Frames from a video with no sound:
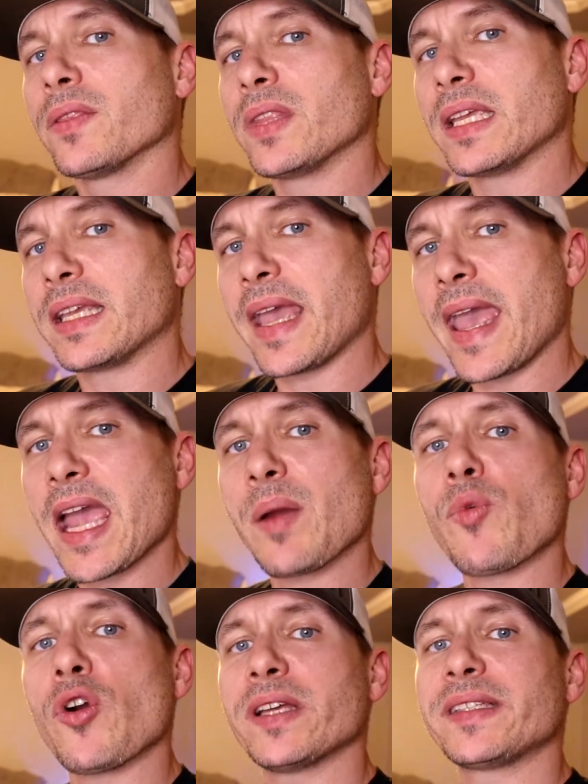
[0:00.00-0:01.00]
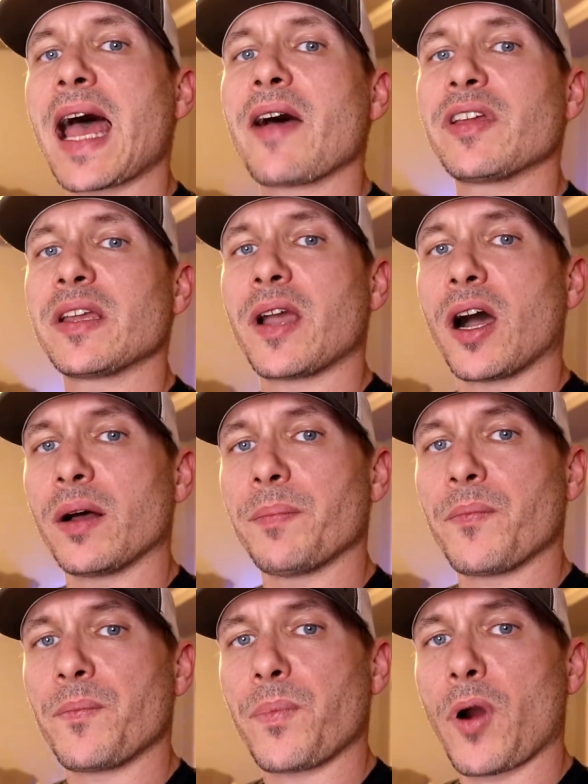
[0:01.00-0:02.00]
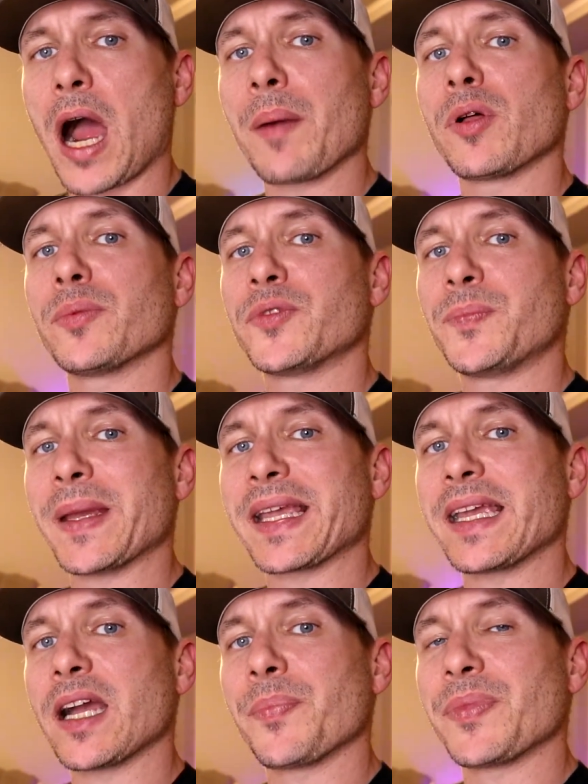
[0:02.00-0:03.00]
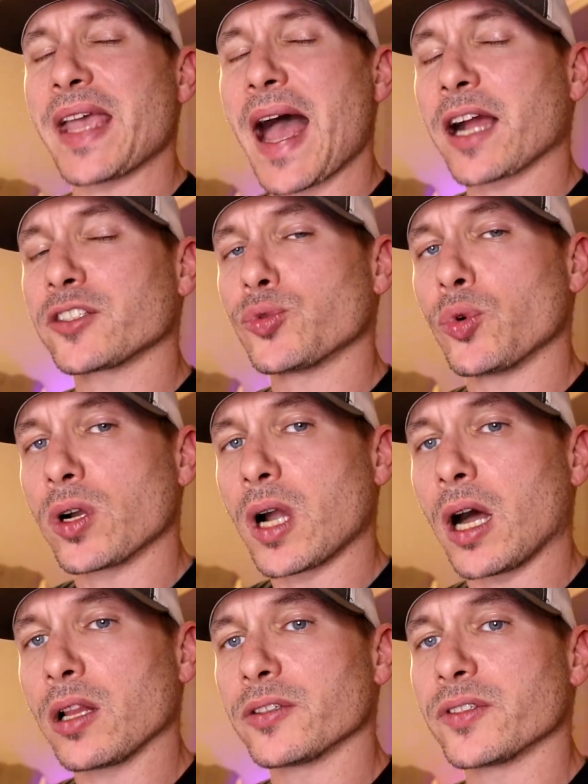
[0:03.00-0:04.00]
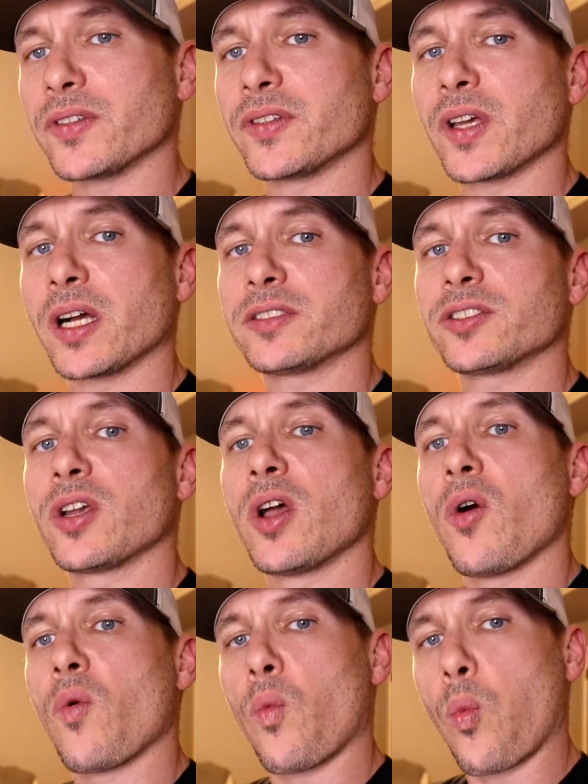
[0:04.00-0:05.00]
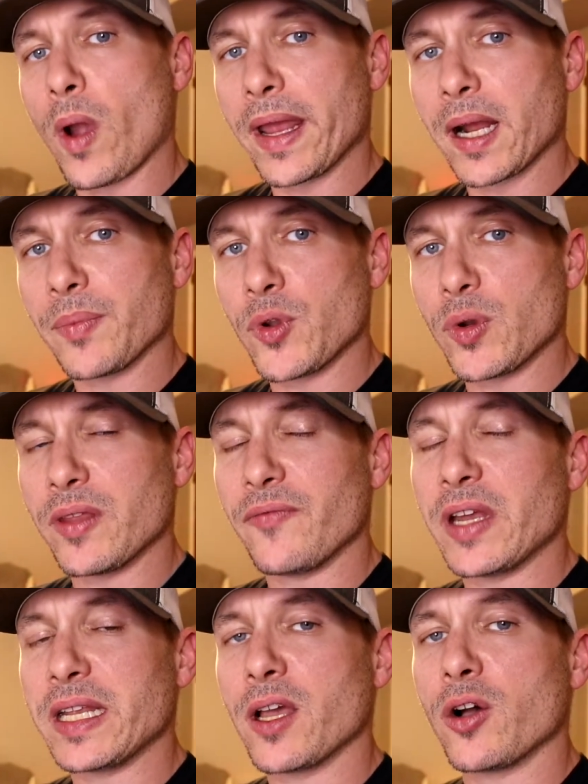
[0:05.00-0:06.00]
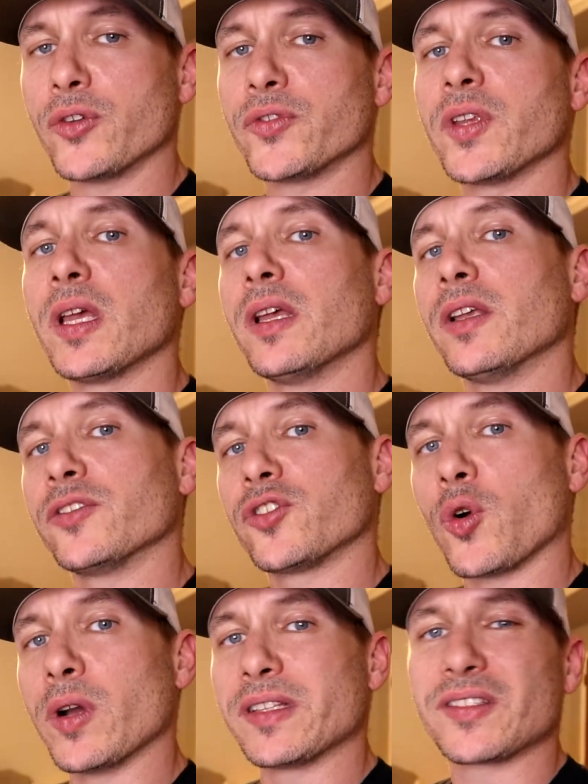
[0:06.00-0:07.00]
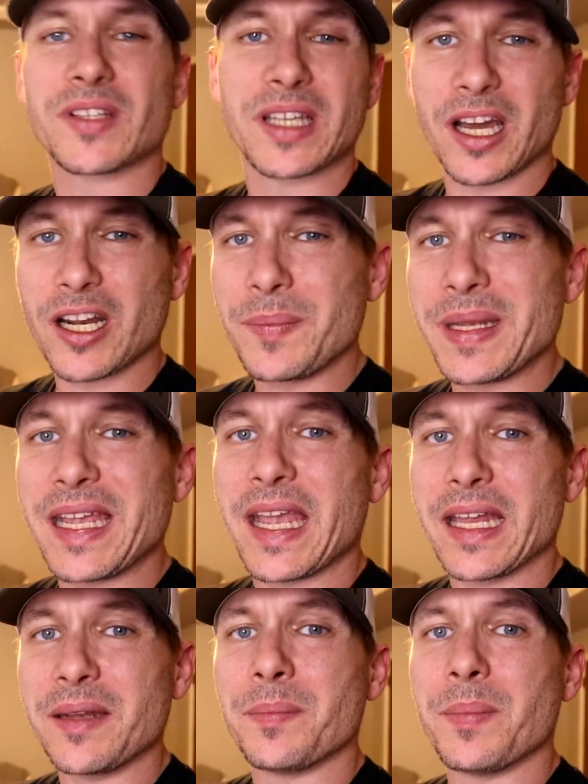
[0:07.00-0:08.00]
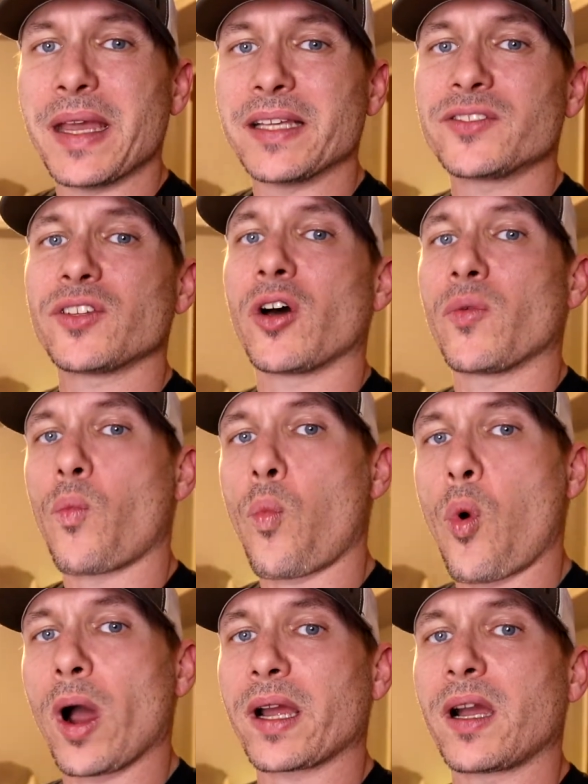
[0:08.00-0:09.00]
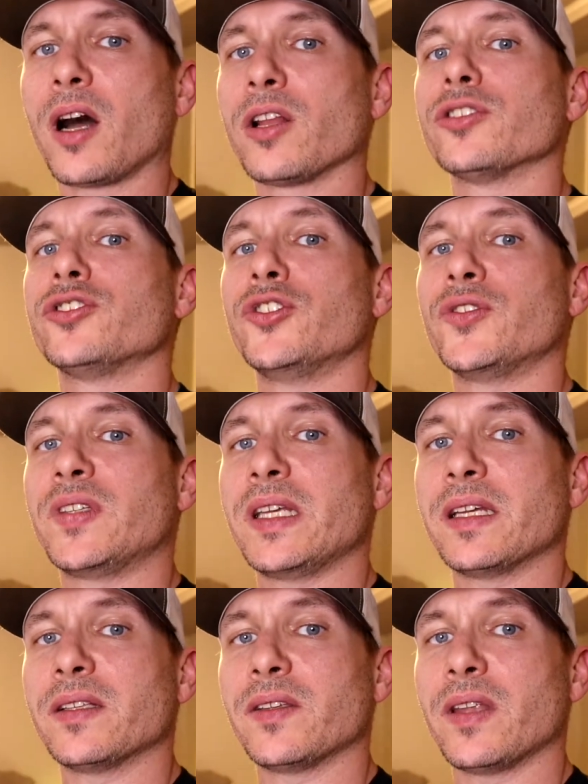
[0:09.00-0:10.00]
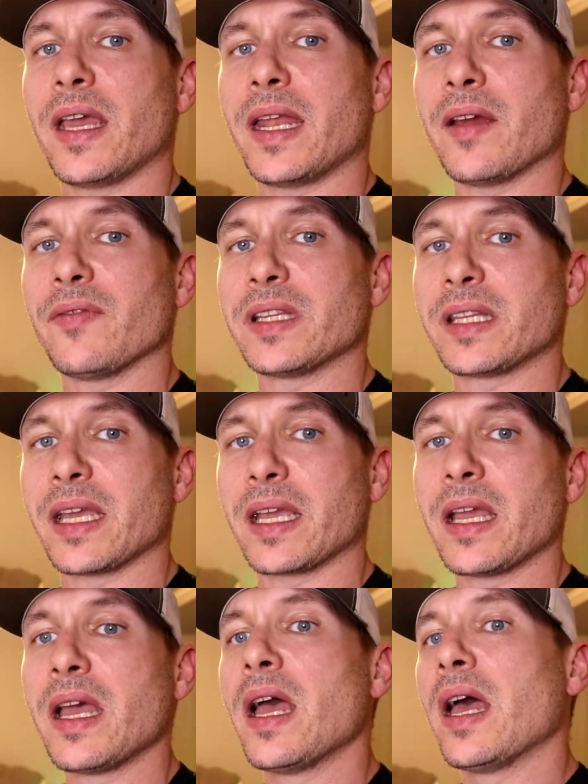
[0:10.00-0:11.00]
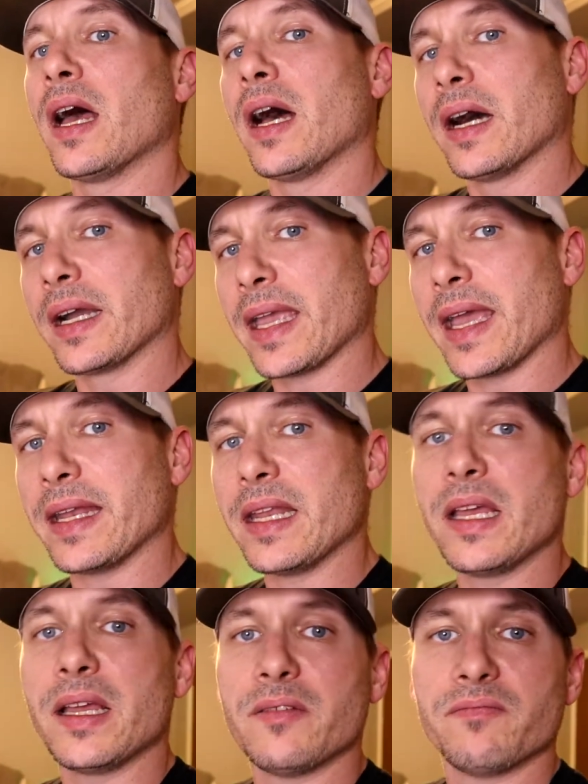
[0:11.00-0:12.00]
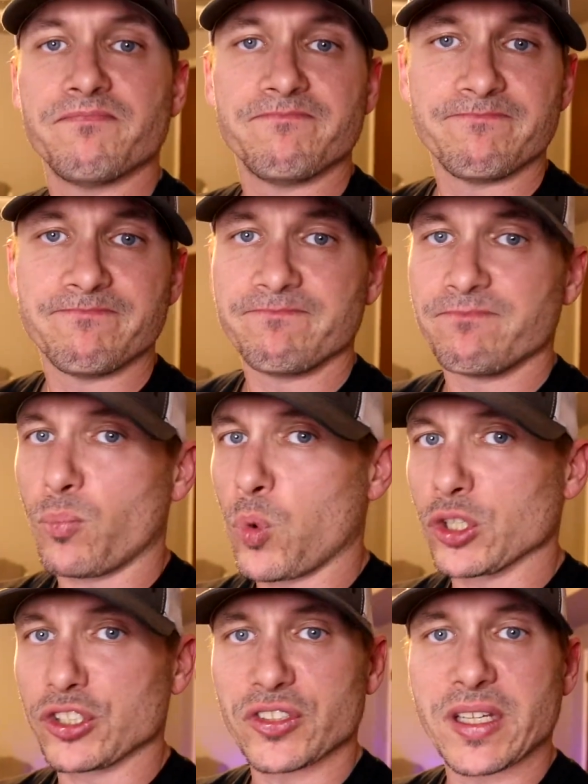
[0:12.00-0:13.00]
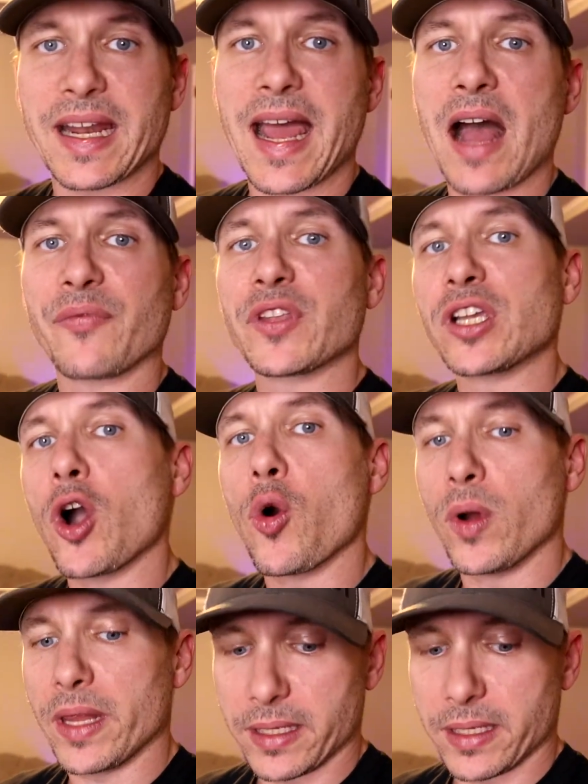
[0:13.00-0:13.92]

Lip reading: the camera is having problems picking up the actual colors and such when I'm doing the videos, so it's gonna be hit and miss on what colors you see and everything. Again, we're just gonna have to go with